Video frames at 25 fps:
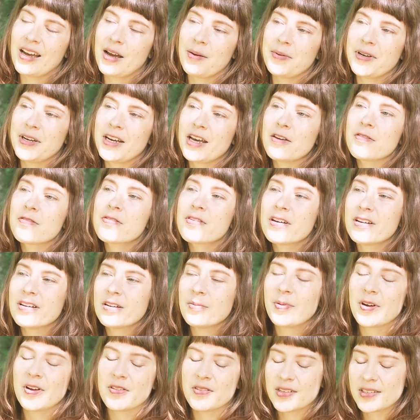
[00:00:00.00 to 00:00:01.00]
mean, I thought
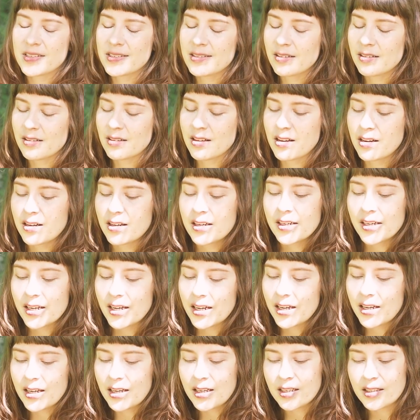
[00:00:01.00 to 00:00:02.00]
about this a lot,
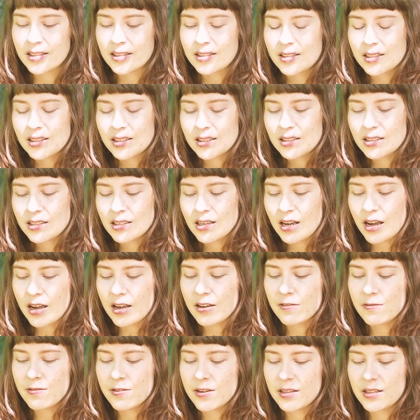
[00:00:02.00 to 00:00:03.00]
and
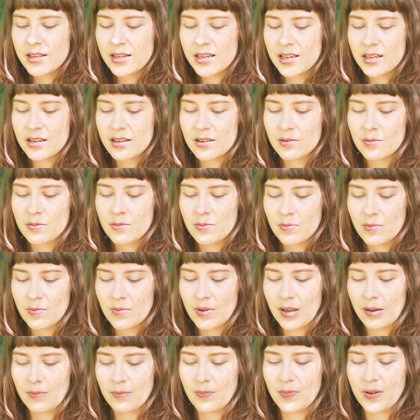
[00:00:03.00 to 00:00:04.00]
I feel like
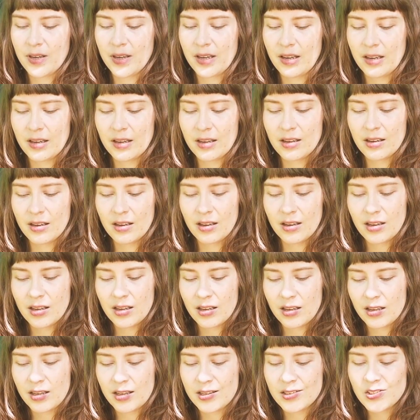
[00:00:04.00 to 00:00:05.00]
my big
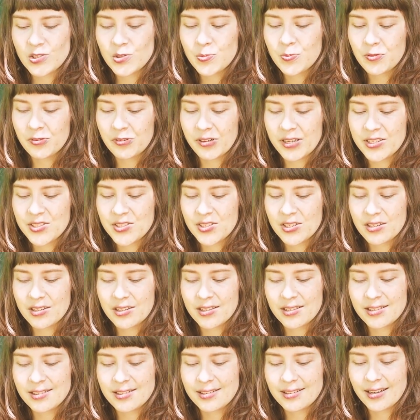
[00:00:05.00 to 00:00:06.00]
inspiration
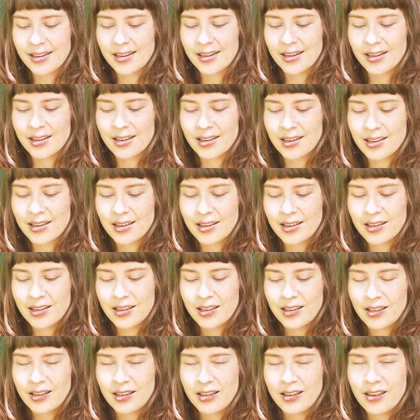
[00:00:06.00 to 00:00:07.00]
is like
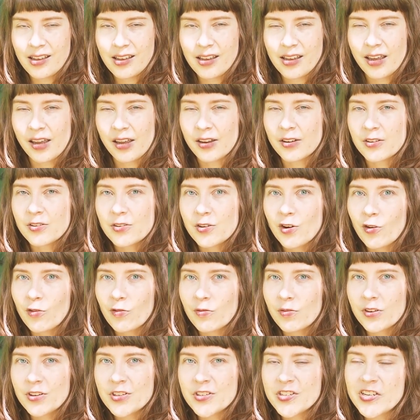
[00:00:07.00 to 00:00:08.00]

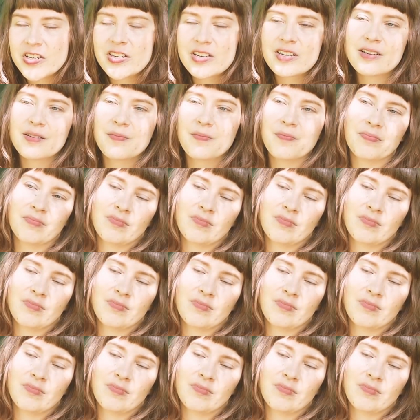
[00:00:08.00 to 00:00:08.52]
introversion.